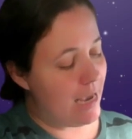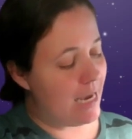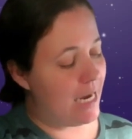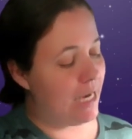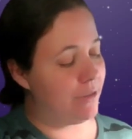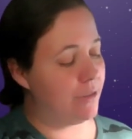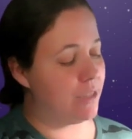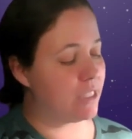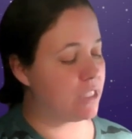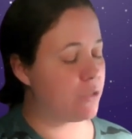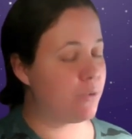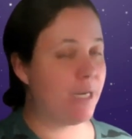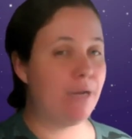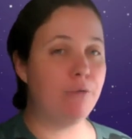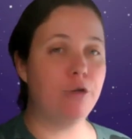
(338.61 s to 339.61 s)
And then the
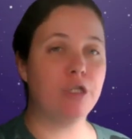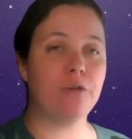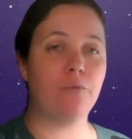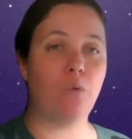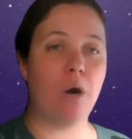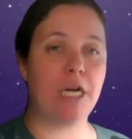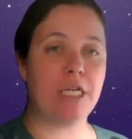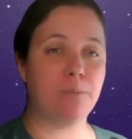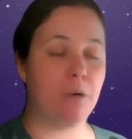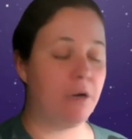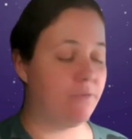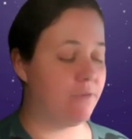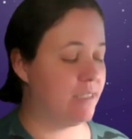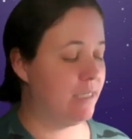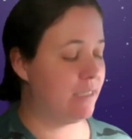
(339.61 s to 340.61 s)
square root of y to the power
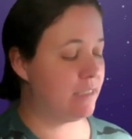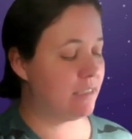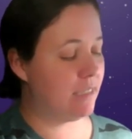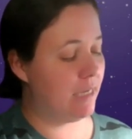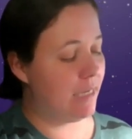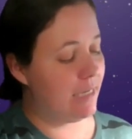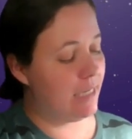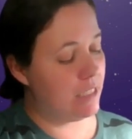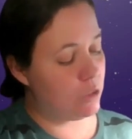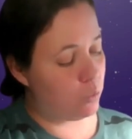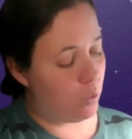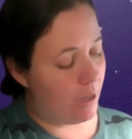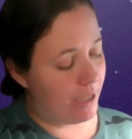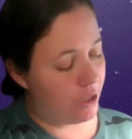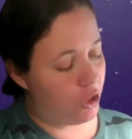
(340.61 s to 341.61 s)
of 6 is
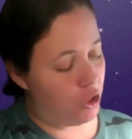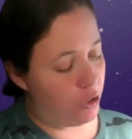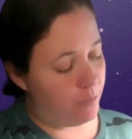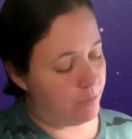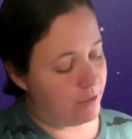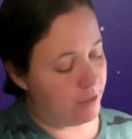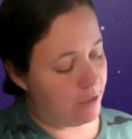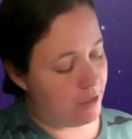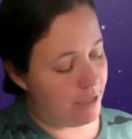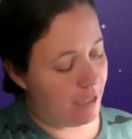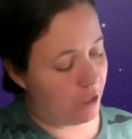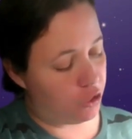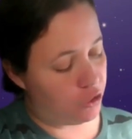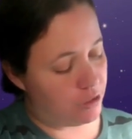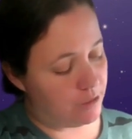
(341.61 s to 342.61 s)
y cubed. That
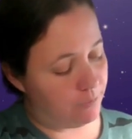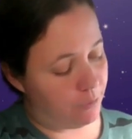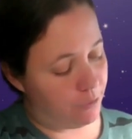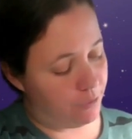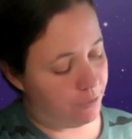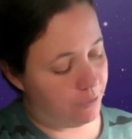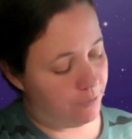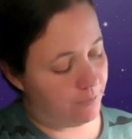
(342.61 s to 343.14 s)
goes in both.